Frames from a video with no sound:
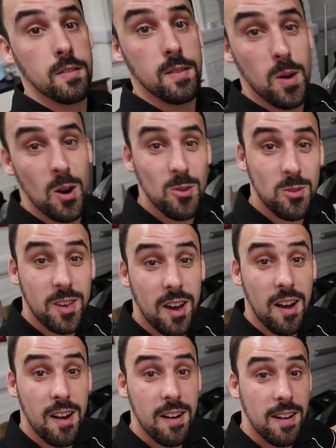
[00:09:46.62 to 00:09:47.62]
Tomorrow's
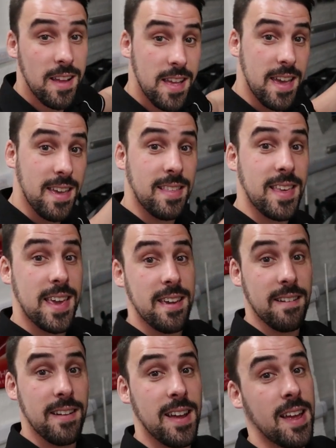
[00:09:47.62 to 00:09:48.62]
car is
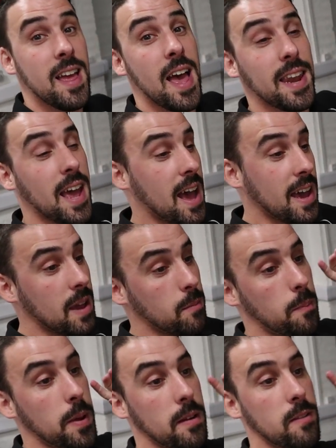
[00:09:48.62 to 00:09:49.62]
here, and I am
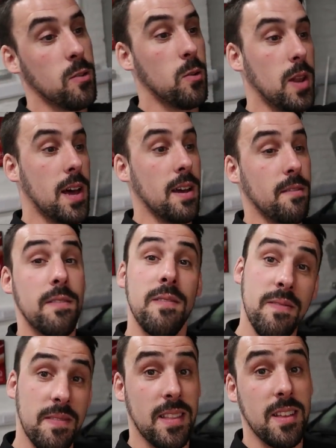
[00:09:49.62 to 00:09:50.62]
preparing to go live.
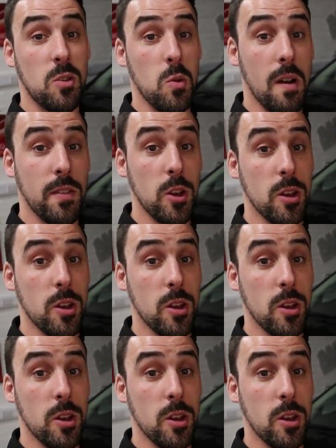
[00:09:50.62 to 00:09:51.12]
Let's go have a